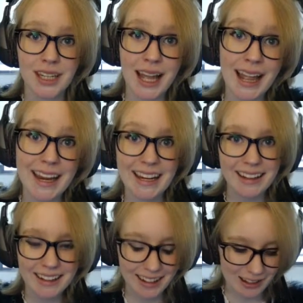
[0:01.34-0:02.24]
Hi,
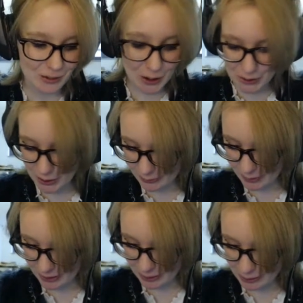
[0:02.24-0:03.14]
welcome
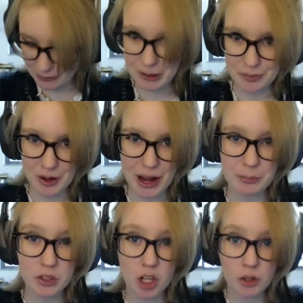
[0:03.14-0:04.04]
to Fran Bow
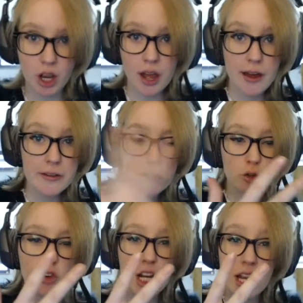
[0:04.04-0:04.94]
episode
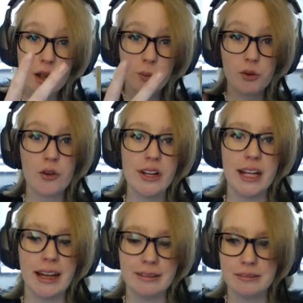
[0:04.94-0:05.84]
3! We're already
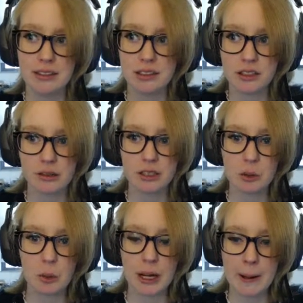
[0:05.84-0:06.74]
at. It's going so
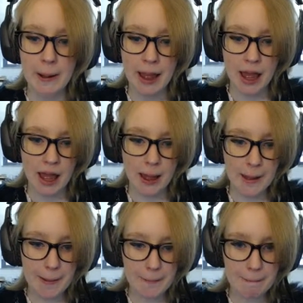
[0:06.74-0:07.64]
quick.
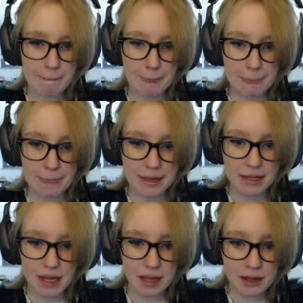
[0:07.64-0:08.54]
Um,
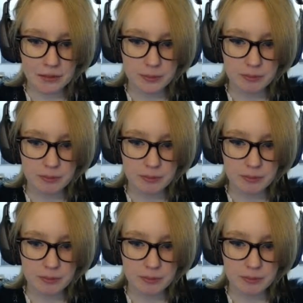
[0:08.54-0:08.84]
yeah.